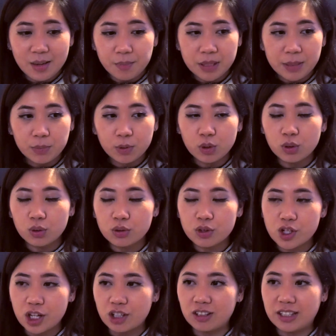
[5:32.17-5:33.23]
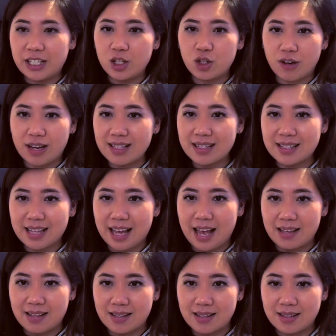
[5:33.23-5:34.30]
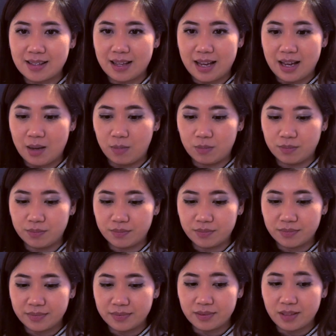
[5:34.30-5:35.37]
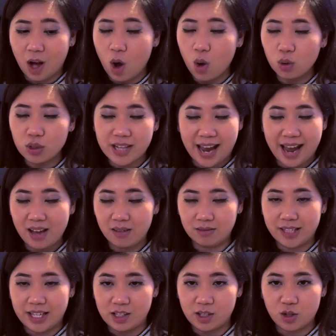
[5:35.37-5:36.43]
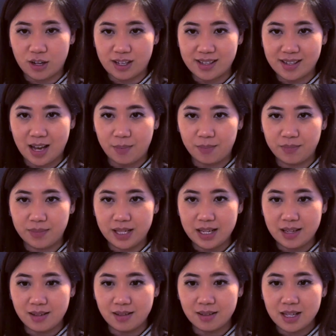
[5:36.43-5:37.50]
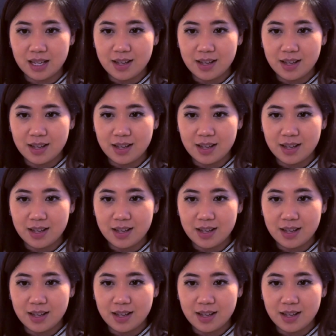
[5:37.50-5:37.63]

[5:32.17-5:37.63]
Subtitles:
People generally dress as the whole town gets dressed up in